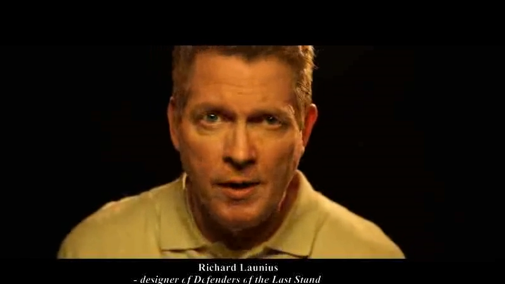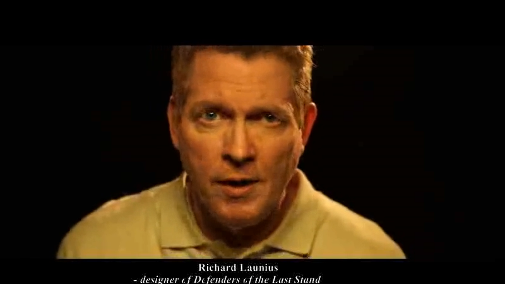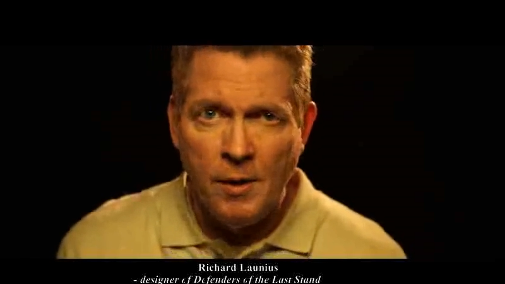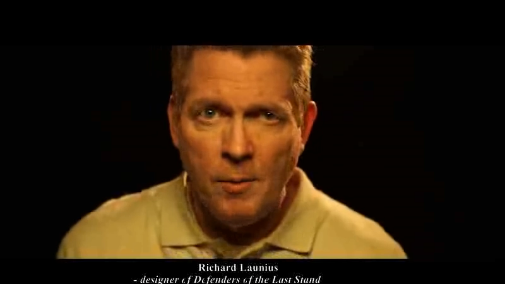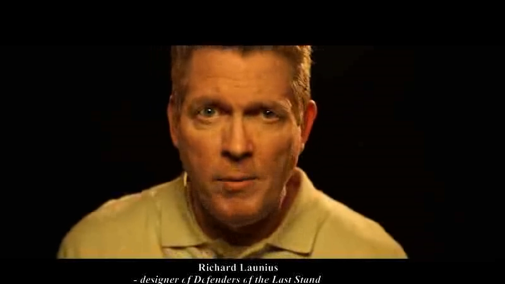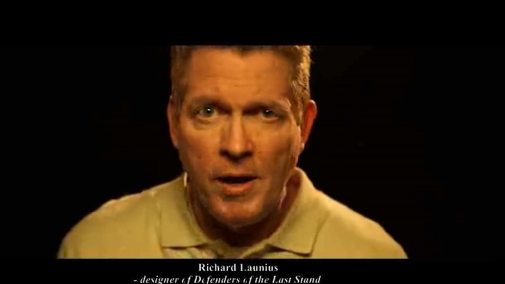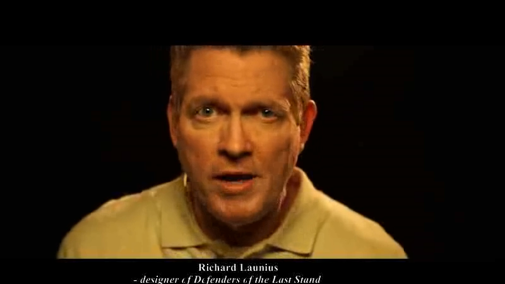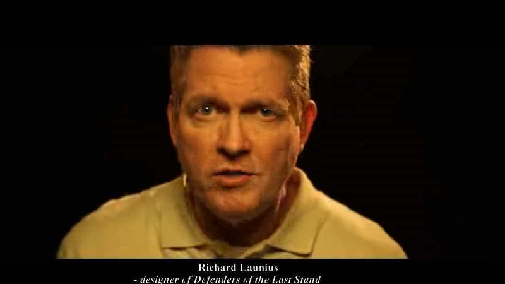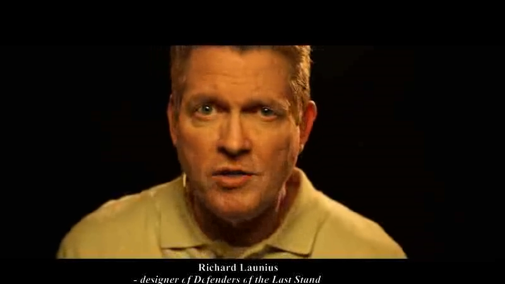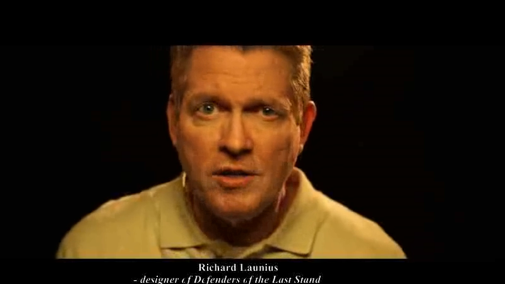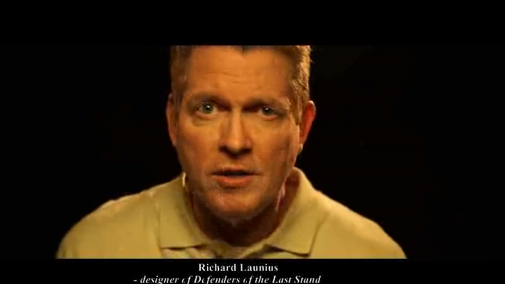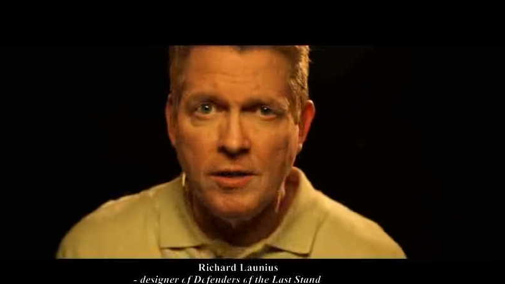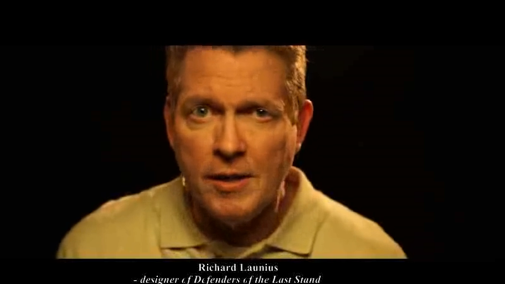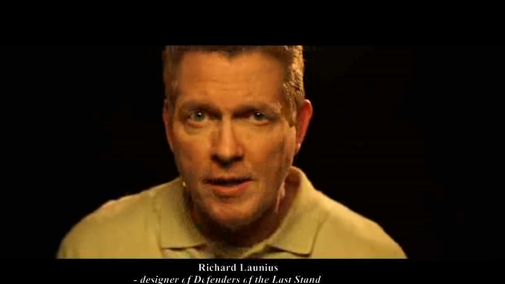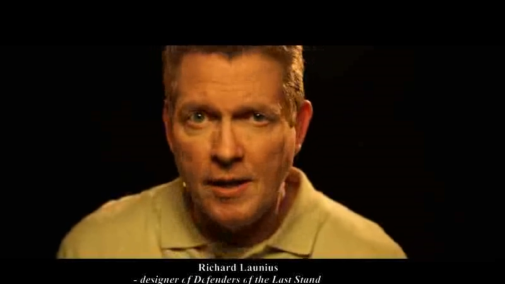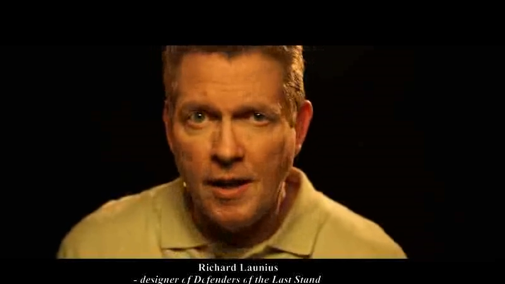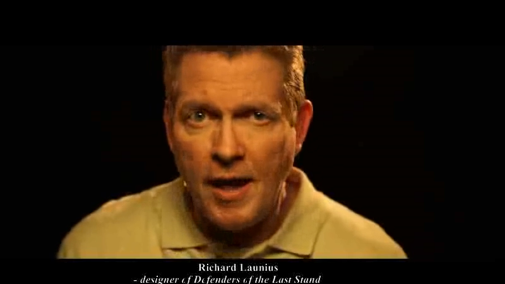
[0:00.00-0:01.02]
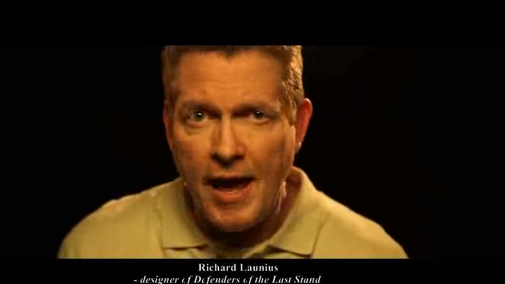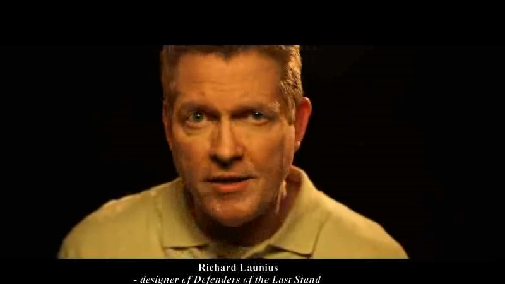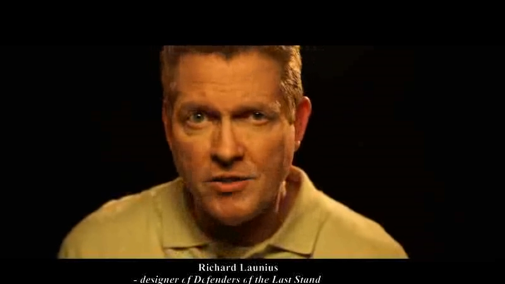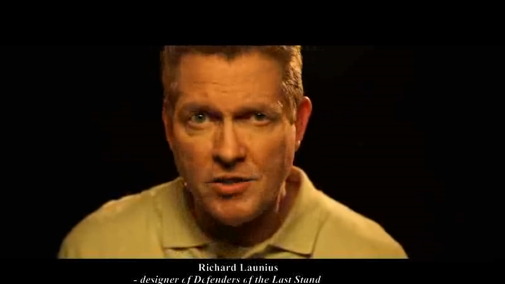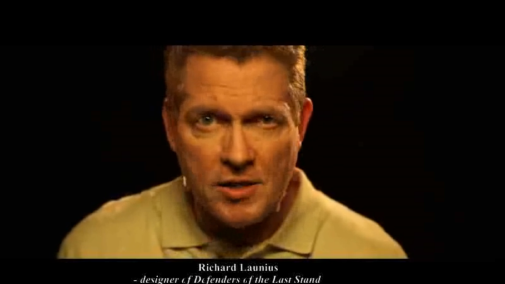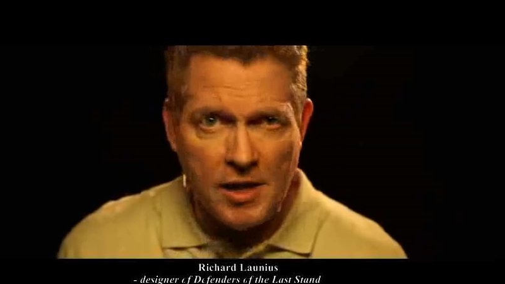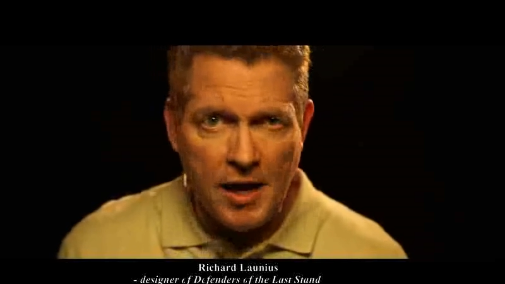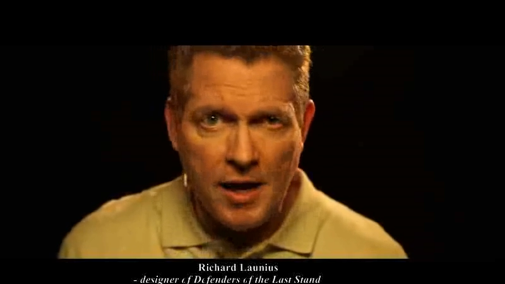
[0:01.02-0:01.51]
Basically, Last
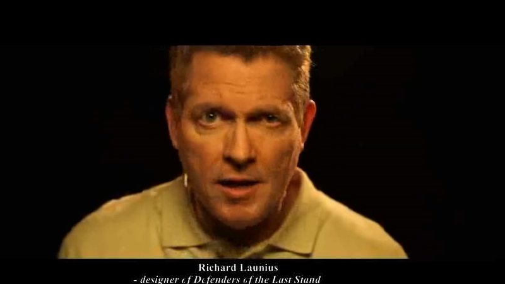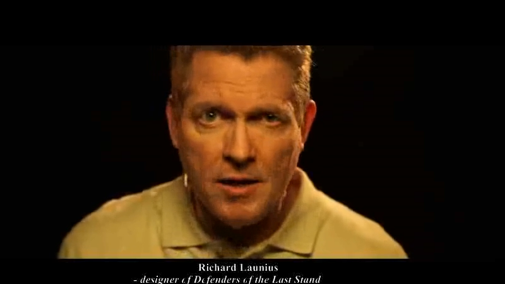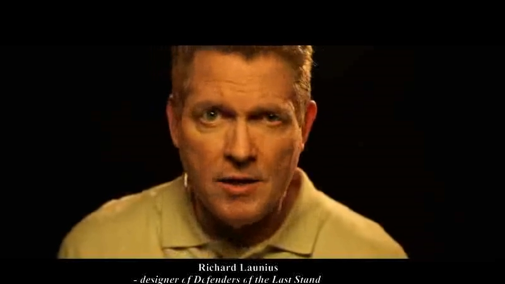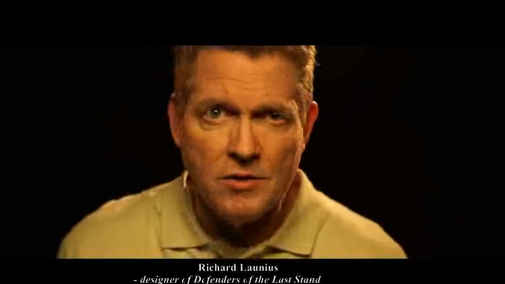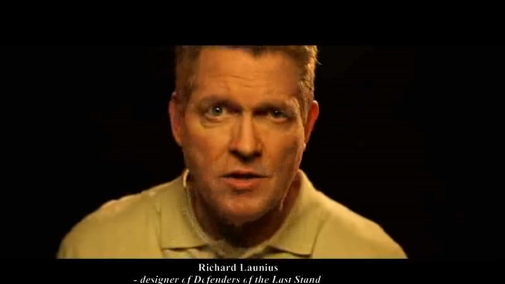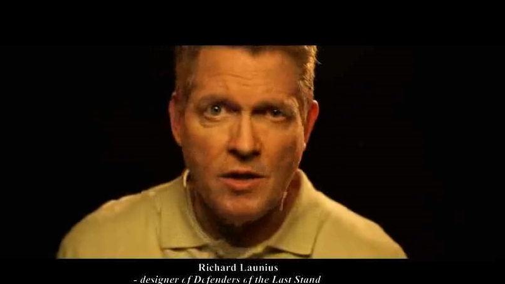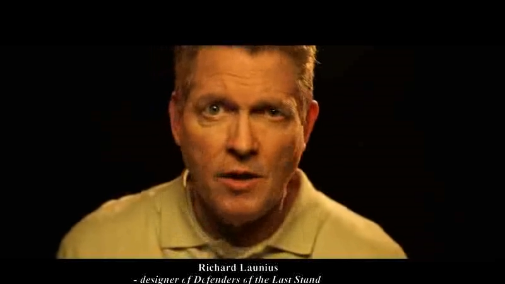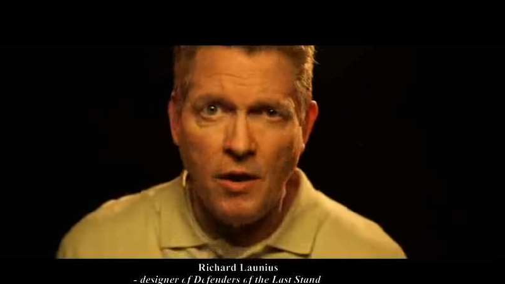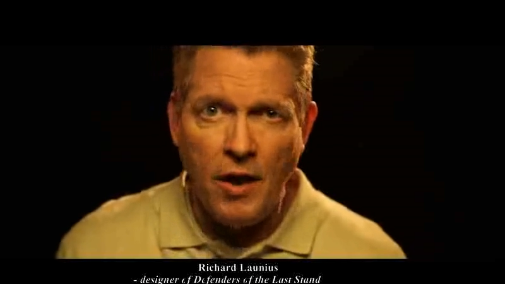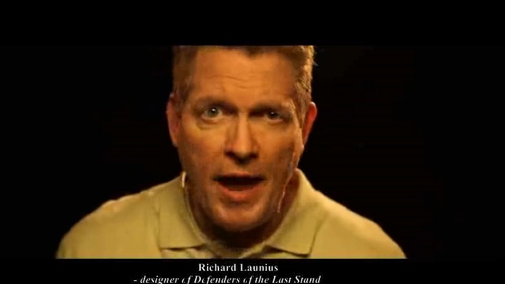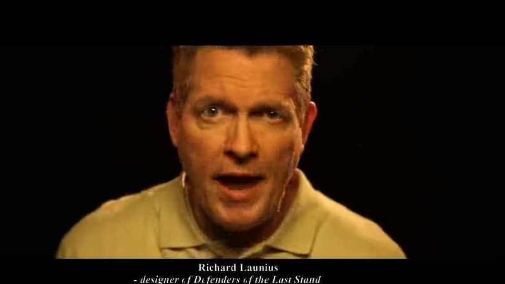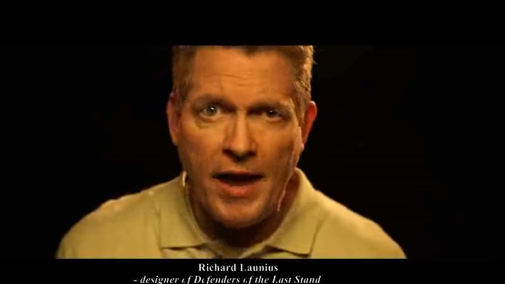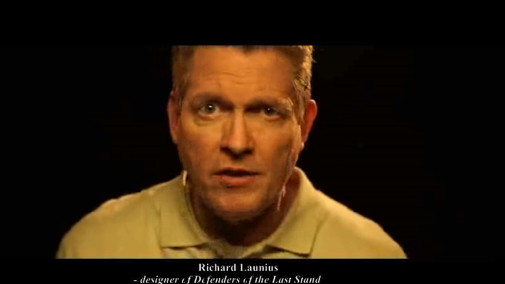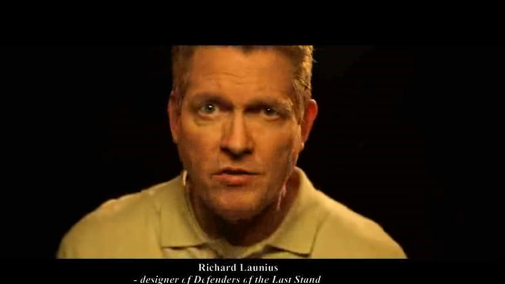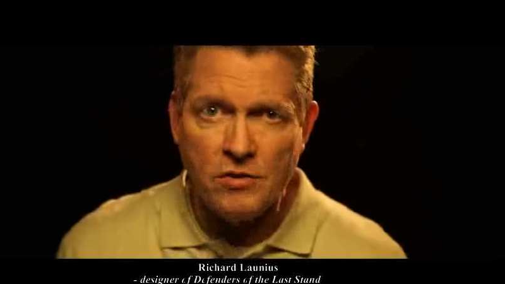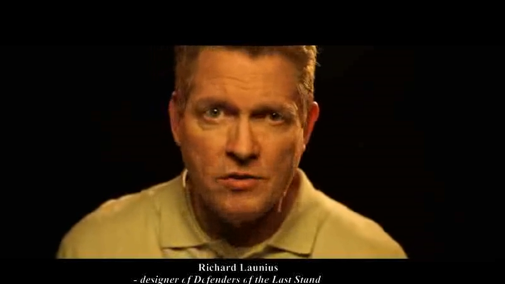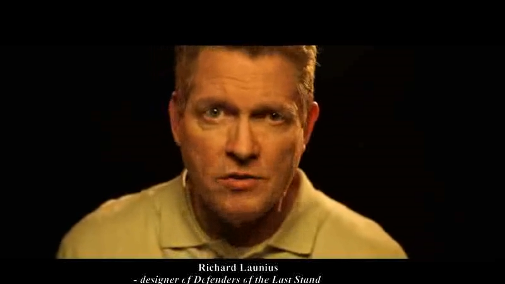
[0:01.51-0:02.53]
Stand is the last